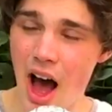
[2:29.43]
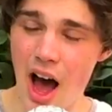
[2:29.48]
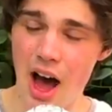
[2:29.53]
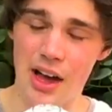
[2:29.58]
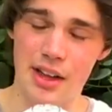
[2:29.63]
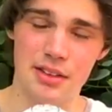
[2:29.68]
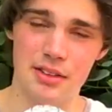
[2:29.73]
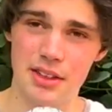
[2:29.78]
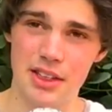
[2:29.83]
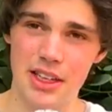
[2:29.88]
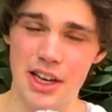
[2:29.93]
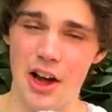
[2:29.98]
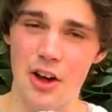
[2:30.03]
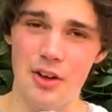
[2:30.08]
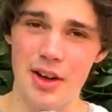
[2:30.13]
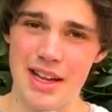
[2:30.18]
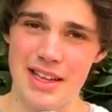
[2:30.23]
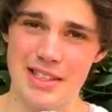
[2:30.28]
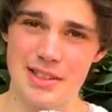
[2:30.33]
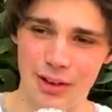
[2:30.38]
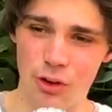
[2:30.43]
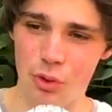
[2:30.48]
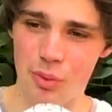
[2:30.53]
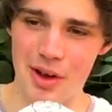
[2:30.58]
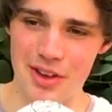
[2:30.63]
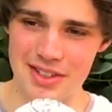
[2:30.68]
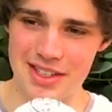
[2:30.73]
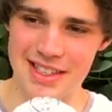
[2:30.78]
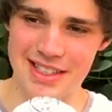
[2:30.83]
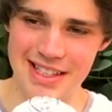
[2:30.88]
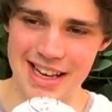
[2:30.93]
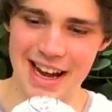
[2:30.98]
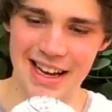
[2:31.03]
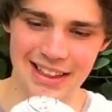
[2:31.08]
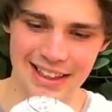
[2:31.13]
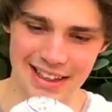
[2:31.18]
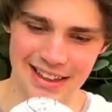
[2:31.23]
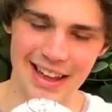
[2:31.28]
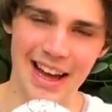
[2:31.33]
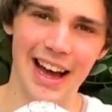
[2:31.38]
and you know, it's almost
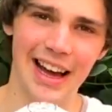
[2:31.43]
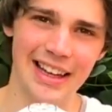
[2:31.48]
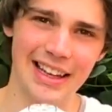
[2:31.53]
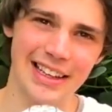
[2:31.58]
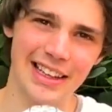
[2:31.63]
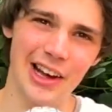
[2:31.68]
exactly that.